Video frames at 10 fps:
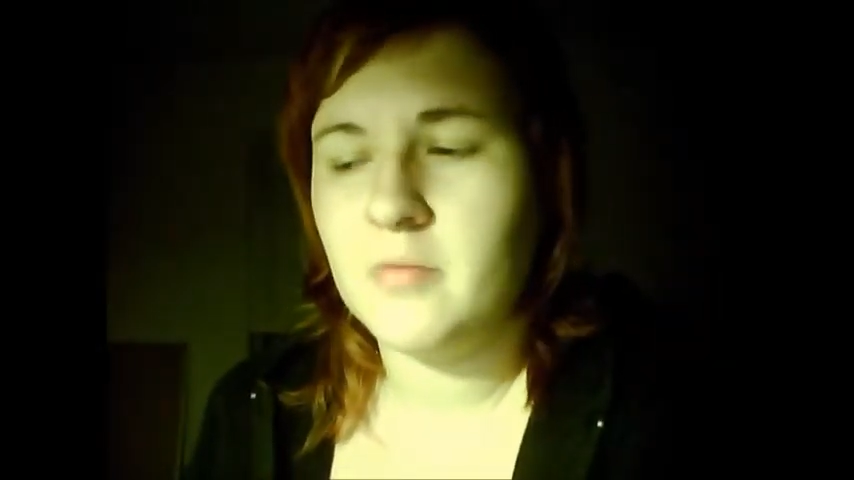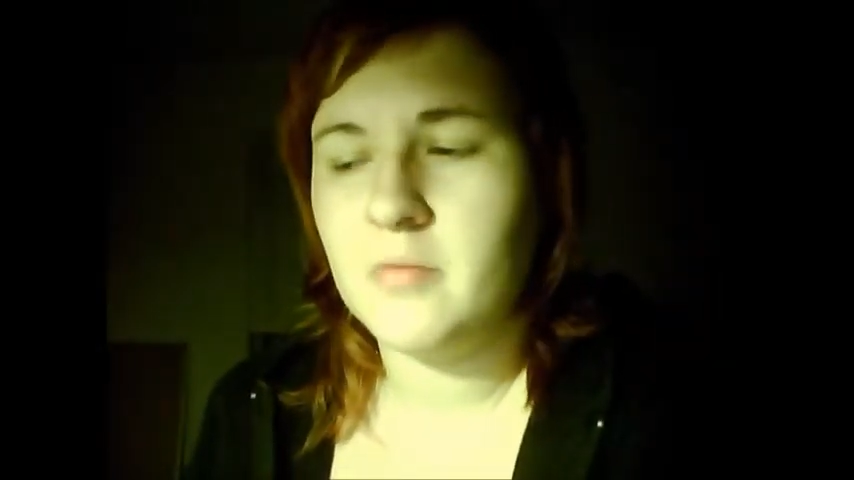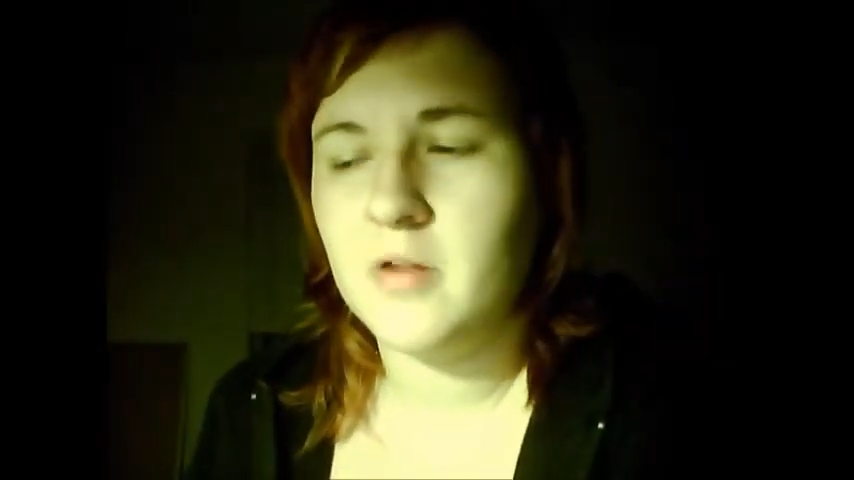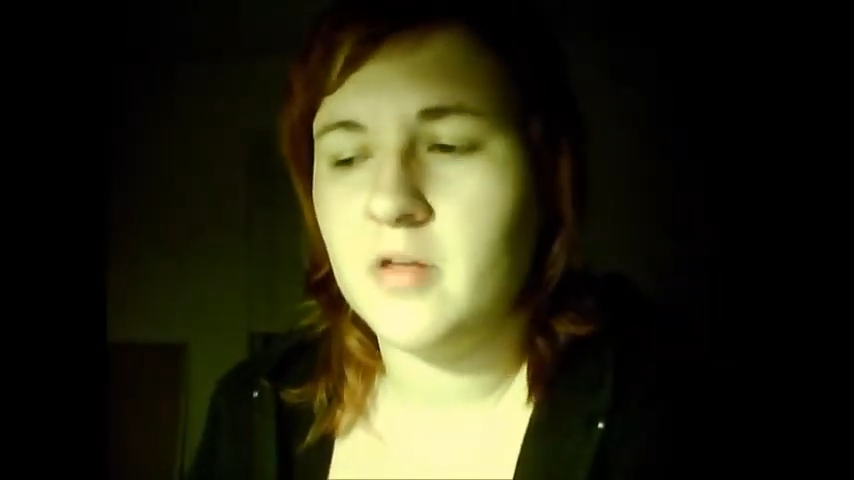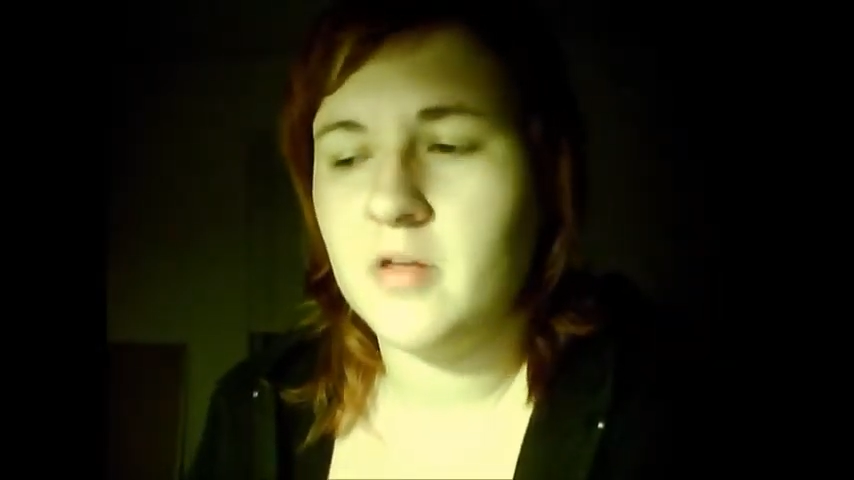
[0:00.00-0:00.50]

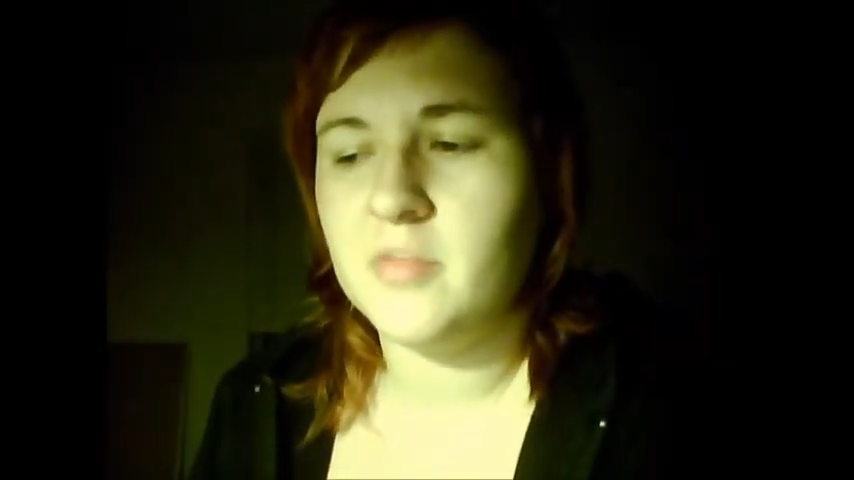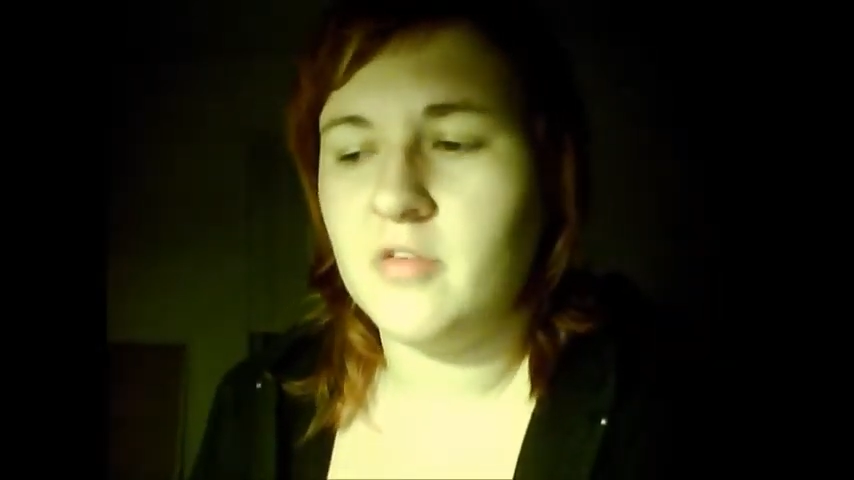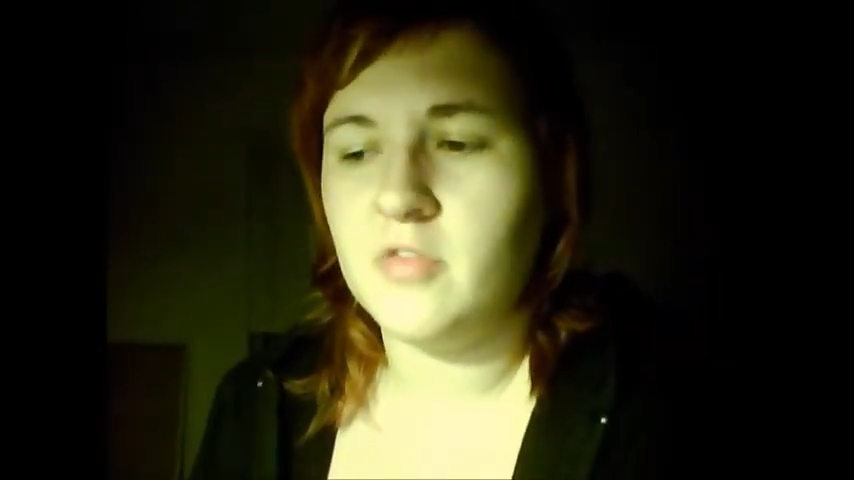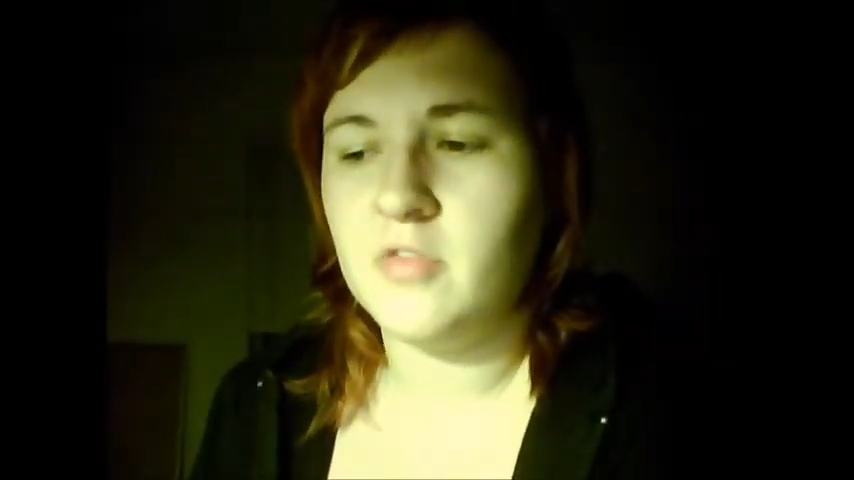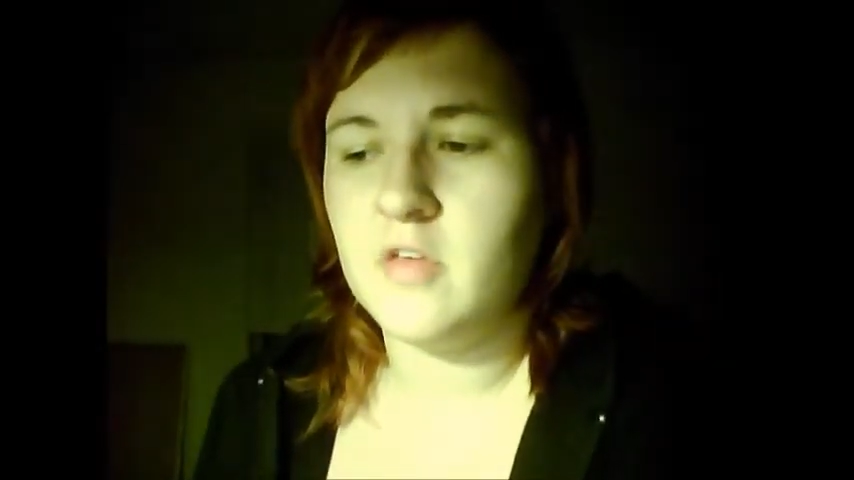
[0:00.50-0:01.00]
Probably
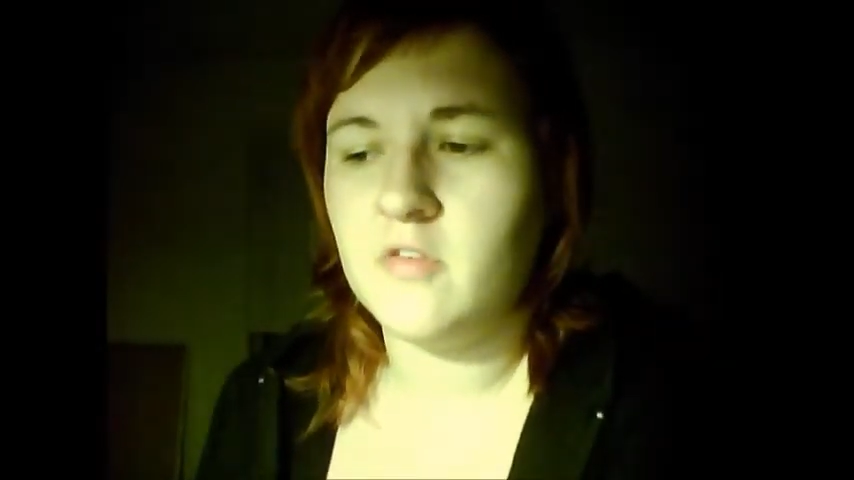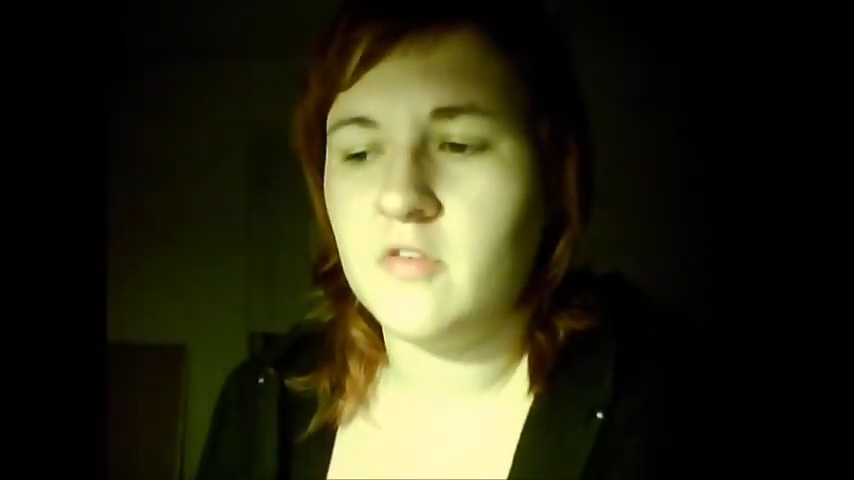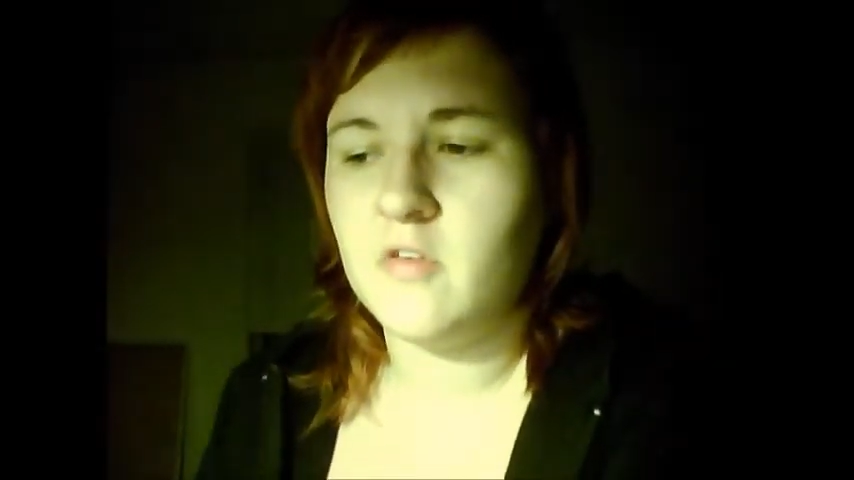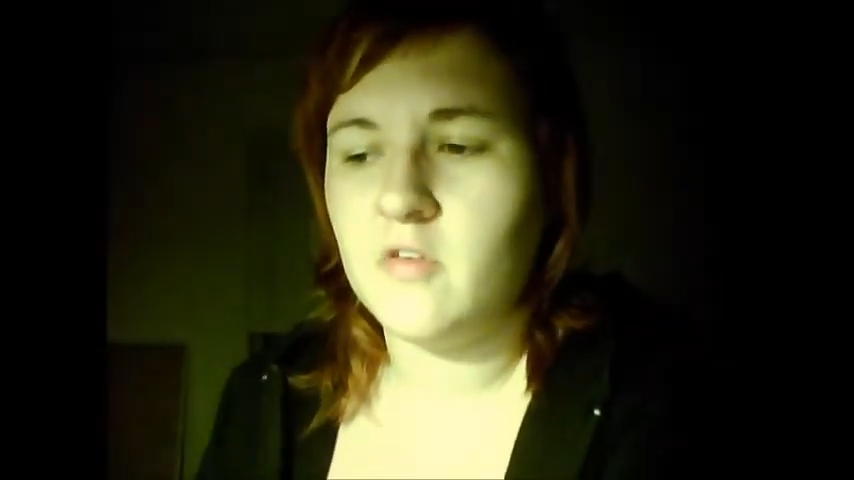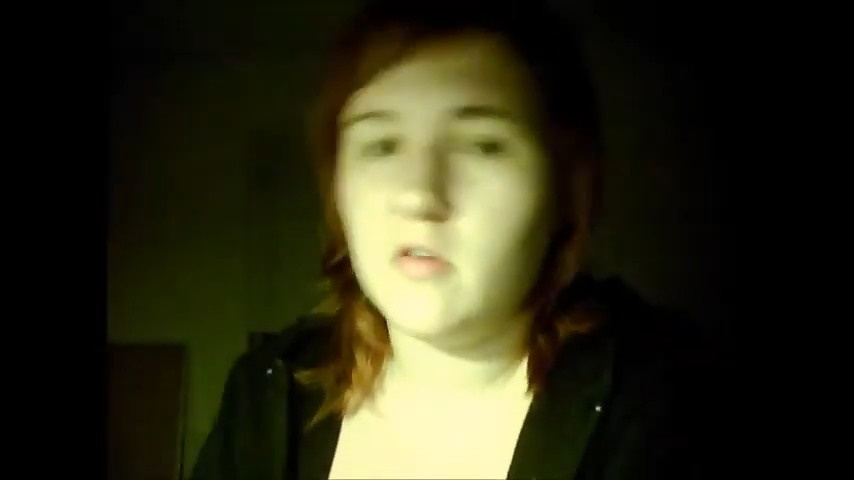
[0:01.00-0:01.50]
upload this